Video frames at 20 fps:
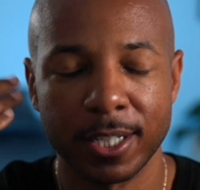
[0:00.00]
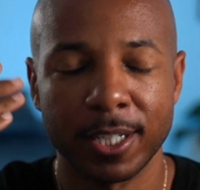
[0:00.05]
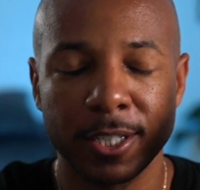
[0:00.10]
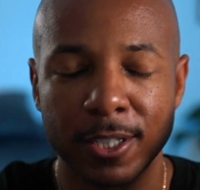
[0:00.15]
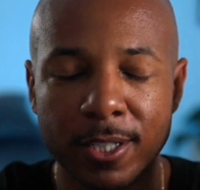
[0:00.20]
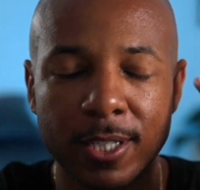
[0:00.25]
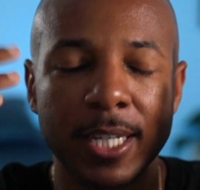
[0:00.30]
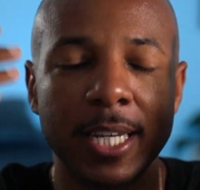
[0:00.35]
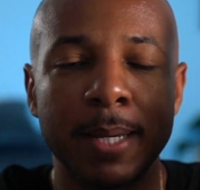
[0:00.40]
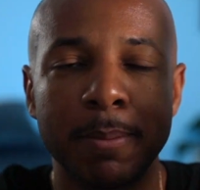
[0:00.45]

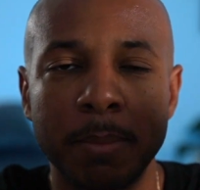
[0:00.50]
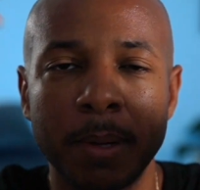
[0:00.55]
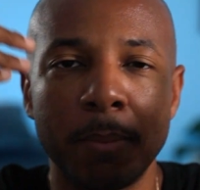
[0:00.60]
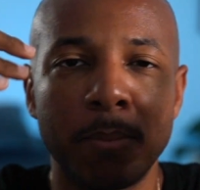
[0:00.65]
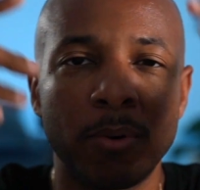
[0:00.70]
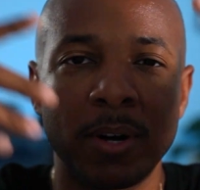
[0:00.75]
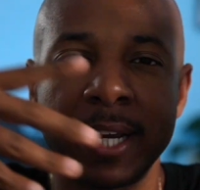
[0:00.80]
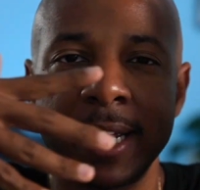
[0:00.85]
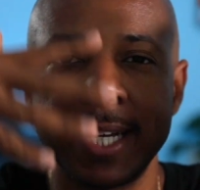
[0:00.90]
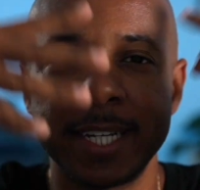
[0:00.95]
It's in my
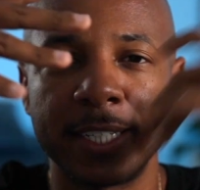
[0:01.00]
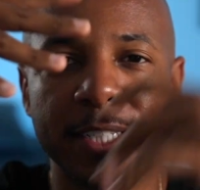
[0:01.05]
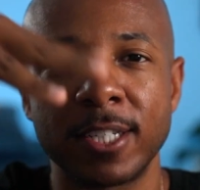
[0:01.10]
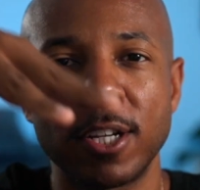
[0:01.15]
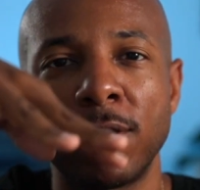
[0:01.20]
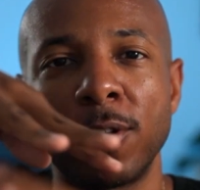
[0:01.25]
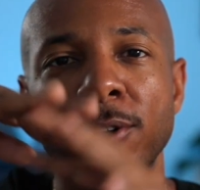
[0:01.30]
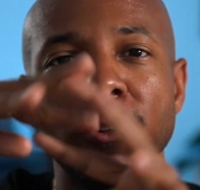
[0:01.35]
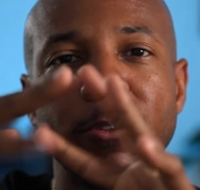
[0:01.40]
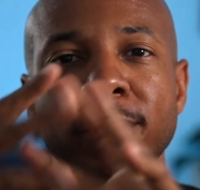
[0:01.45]
brain, it's
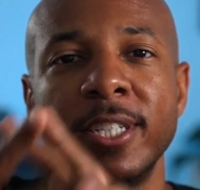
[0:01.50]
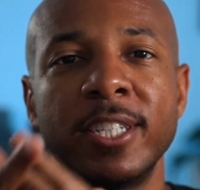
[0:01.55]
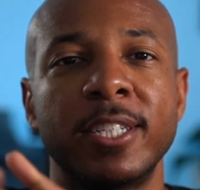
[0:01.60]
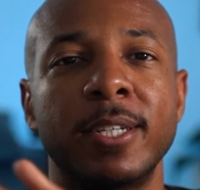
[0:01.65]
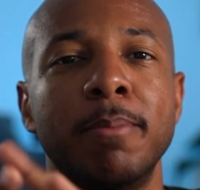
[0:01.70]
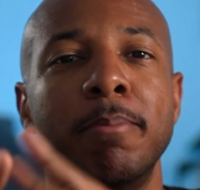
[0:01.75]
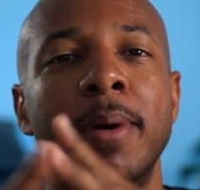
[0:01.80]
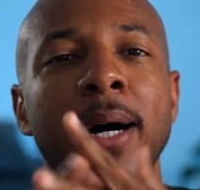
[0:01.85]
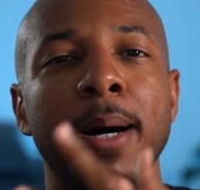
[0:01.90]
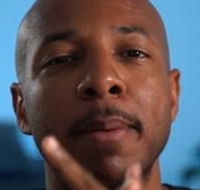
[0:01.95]
all
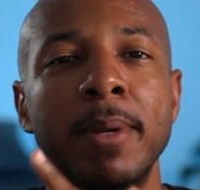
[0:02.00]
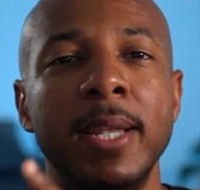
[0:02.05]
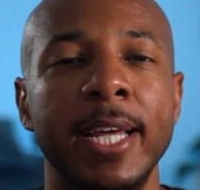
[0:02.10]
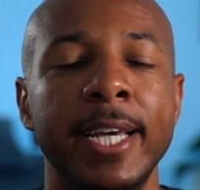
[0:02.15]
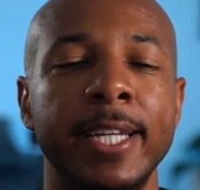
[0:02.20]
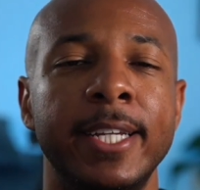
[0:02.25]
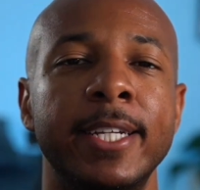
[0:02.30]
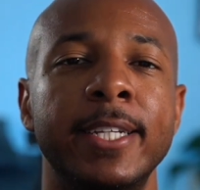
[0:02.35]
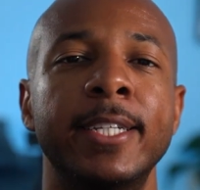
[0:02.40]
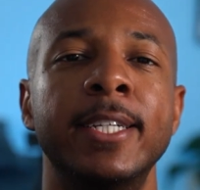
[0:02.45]

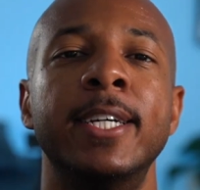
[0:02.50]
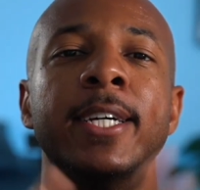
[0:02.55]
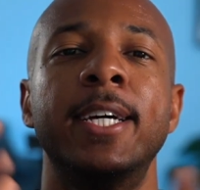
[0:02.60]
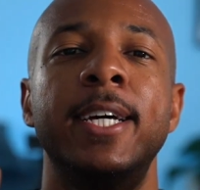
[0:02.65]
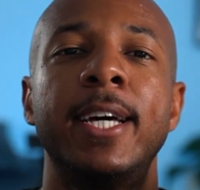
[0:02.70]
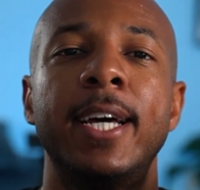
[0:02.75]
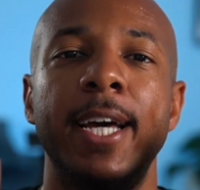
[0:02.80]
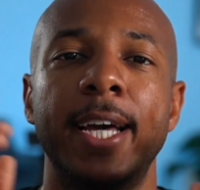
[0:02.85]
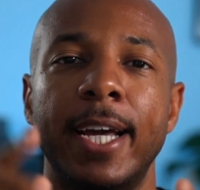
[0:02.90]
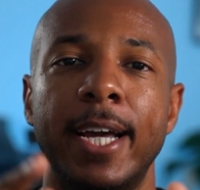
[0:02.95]
discombobulated.
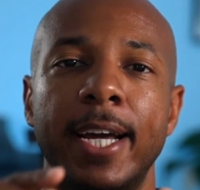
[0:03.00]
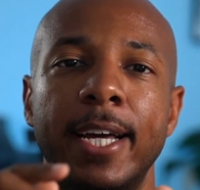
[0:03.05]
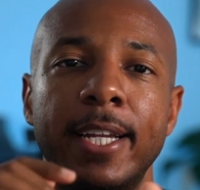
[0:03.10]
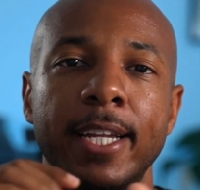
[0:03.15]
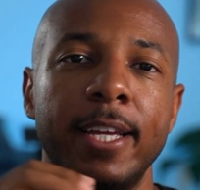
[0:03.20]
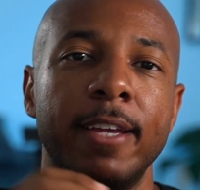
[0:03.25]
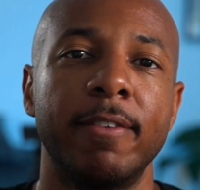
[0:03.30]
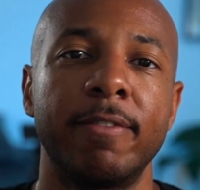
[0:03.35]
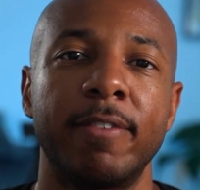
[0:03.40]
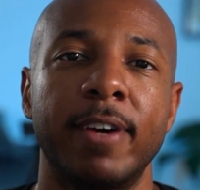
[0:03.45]
And
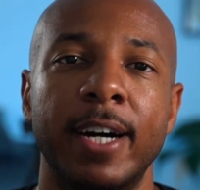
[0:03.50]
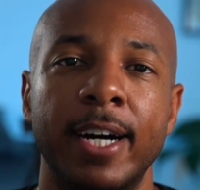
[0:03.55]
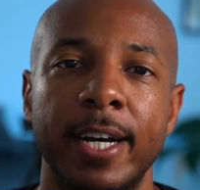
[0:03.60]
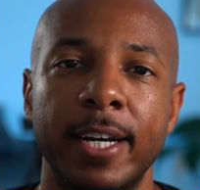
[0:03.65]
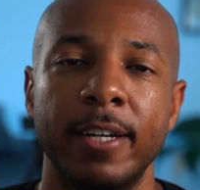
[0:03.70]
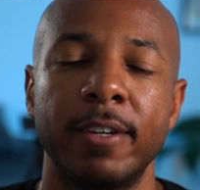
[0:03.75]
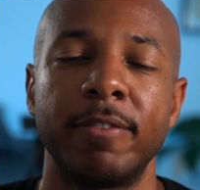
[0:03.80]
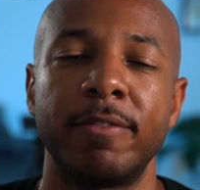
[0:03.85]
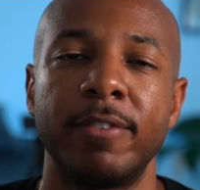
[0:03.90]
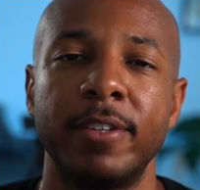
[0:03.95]
if I
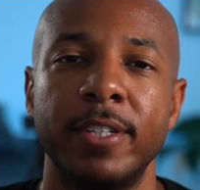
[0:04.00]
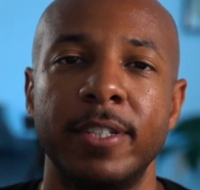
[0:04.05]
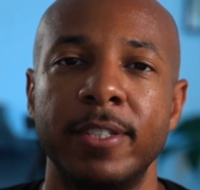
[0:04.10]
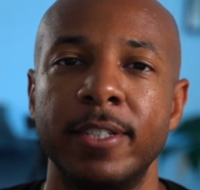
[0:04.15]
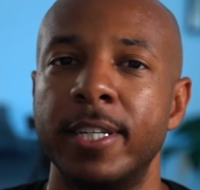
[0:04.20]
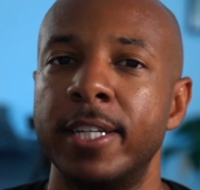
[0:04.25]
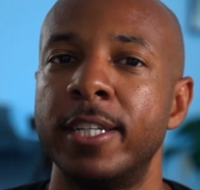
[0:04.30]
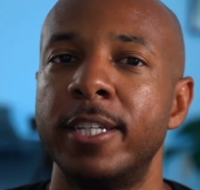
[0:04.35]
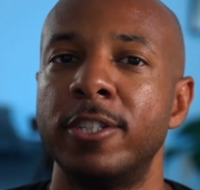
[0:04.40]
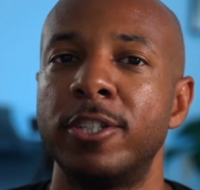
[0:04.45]

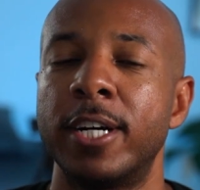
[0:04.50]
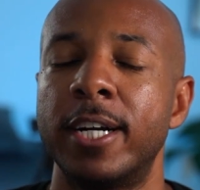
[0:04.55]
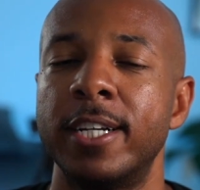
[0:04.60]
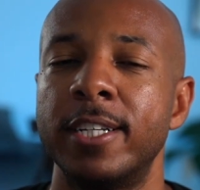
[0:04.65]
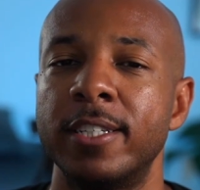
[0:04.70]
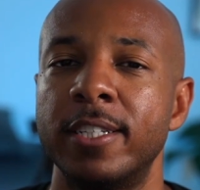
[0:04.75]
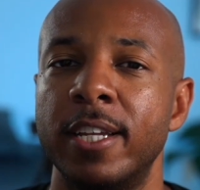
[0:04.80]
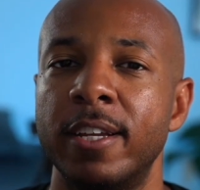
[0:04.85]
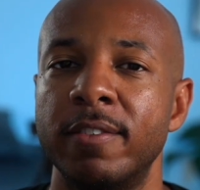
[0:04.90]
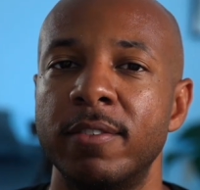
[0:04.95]
offend any
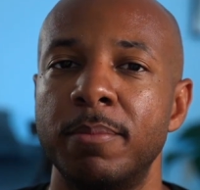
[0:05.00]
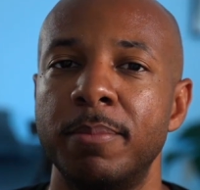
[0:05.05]
Chinese native